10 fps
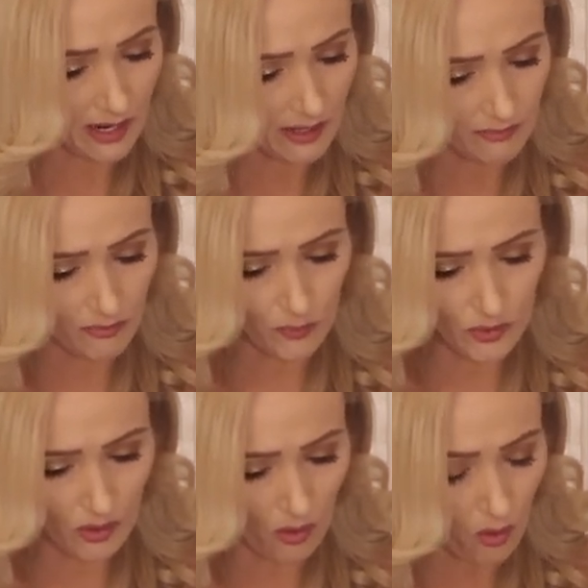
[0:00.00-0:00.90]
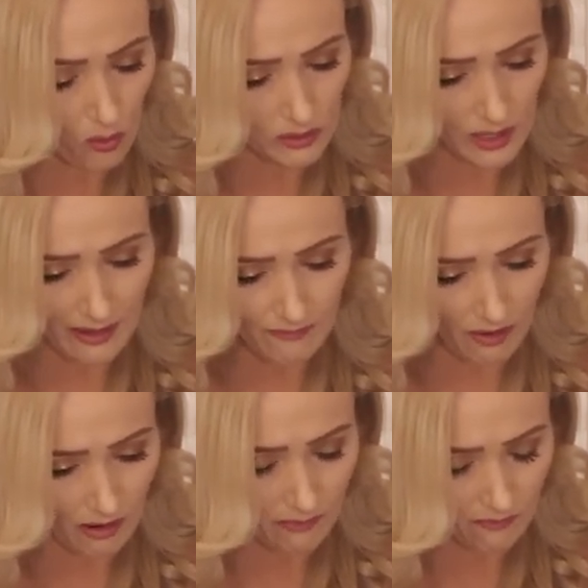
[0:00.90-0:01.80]
it threw your whole life
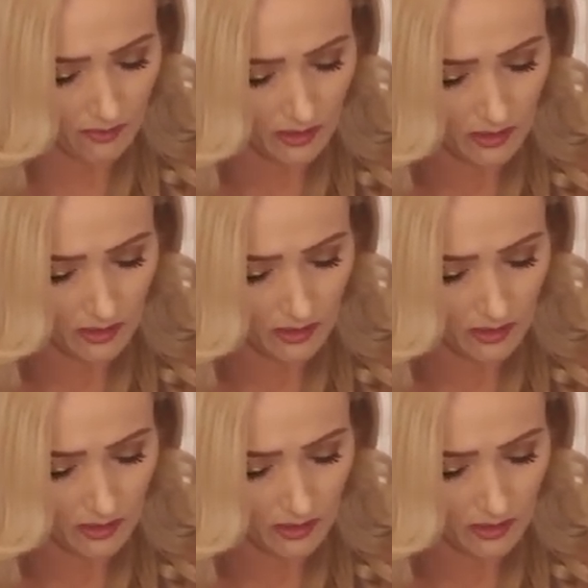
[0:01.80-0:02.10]
off.